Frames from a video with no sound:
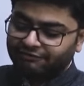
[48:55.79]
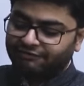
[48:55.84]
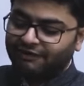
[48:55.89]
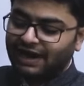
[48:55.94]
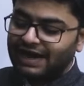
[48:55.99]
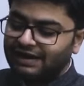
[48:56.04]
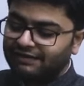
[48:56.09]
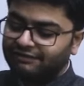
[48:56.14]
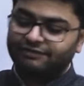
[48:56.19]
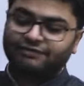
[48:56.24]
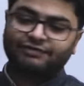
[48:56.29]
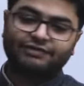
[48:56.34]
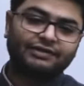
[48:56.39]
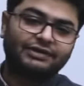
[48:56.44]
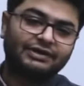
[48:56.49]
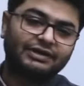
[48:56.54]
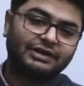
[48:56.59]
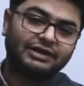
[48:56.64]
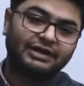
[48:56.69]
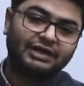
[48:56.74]
5,
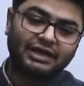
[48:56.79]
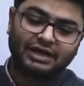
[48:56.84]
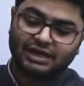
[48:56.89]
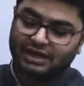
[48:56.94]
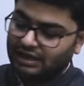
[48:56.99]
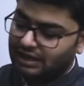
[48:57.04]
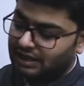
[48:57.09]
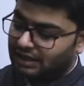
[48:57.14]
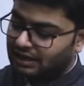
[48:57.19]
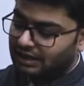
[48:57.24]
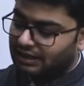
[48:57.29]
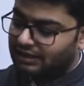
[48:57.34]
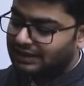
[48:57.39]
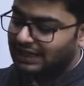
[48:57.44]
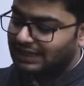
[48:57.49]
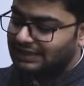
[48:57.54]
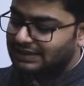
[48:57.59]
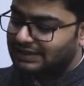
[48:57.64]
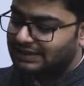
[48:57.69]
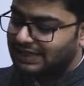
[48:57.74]

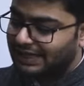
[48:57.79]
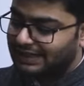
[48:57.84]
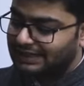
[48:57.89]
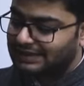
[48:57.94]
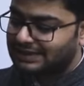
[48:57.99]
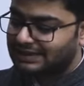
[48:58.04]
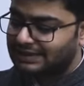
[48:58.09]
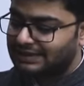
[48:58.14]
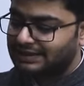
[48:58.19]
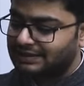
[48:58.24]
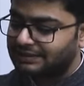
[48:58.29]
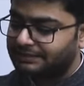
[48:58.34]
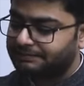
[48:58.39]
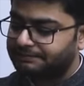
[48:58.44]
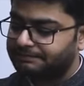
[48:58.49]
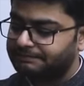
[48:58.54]
then 6,